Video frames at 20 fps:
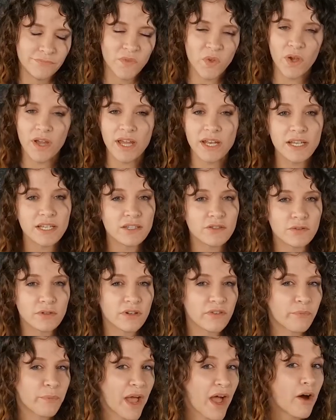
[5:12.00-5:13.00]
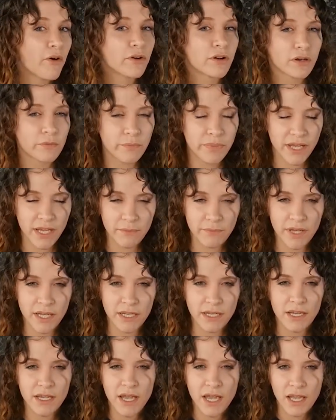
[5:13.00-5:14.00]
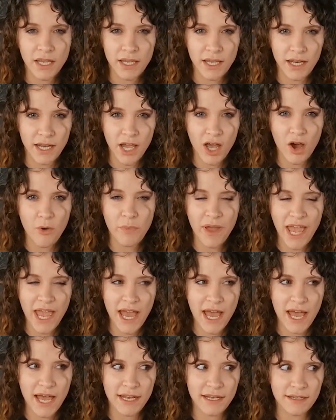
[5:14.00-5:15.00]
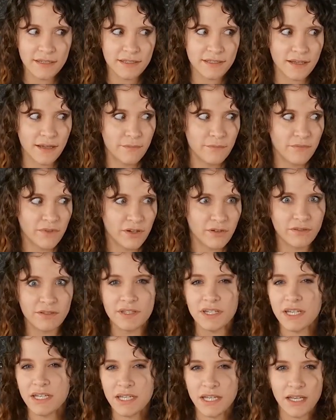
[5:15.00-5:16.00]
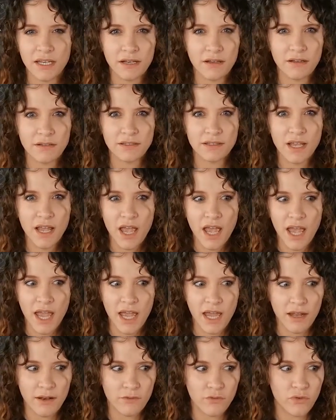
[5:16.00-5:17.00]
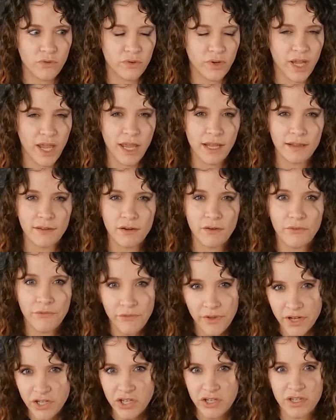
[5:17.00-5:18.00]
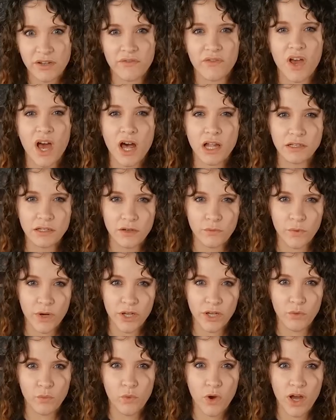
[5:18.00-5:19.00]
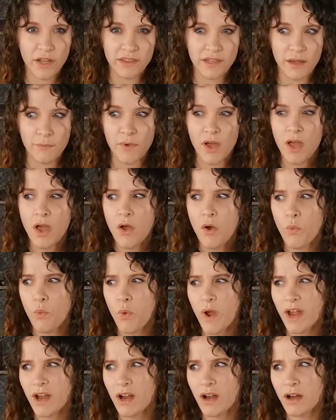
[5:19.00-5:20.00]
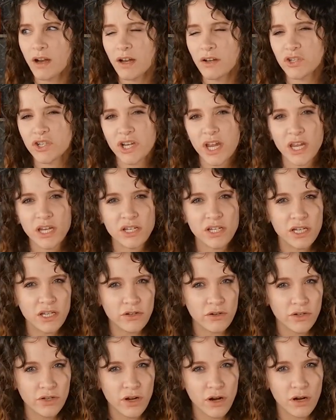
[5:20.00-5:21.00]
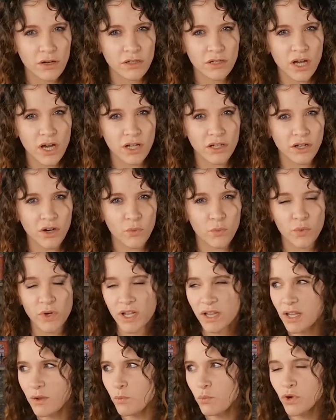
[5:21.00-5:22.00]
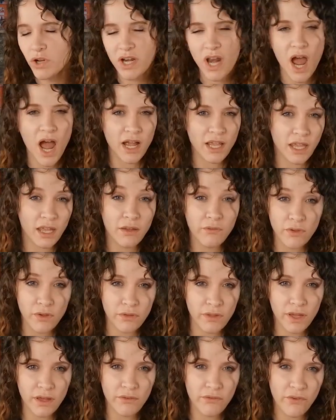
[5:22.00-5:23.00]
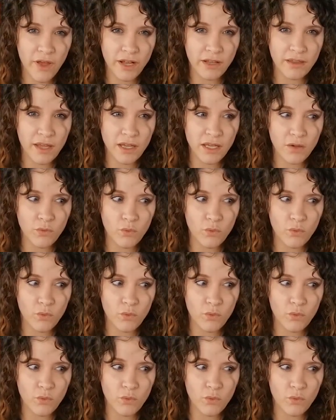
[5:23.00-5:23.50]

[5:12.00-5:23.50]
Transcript: any sort of powdered pigment can help add some little details and create little flushes of color where you want them, where changing your yarn color really would not give you the effect that you